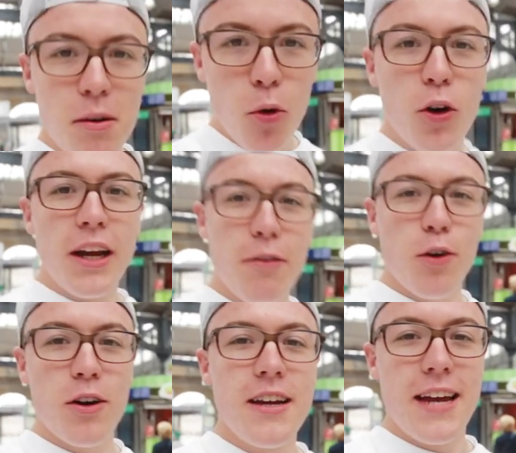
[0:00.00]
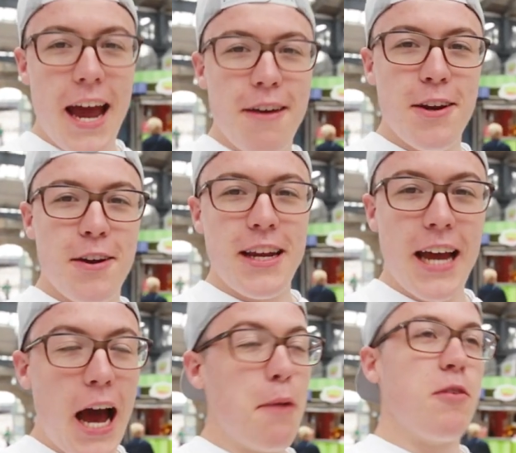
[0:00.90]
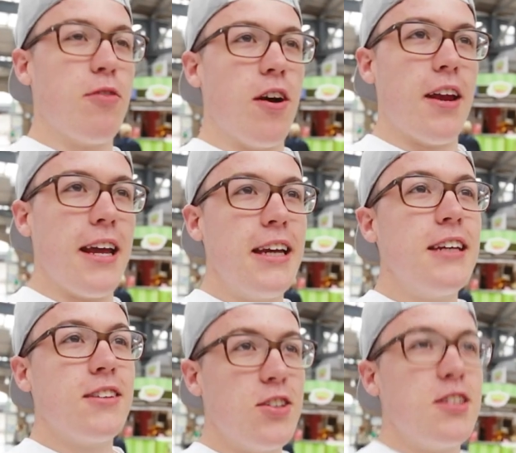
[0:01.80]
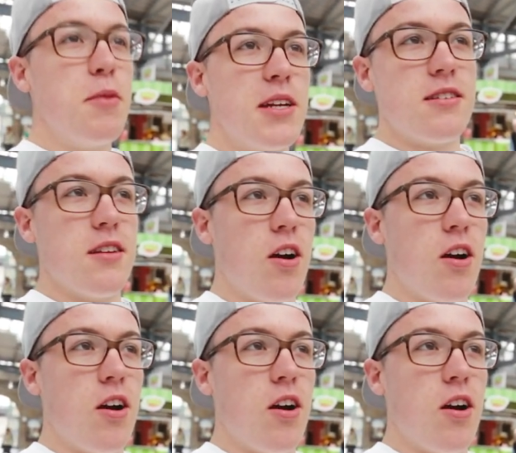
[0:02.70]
Morning, everyone. How are you doing? Happy Friday. 13 minutes to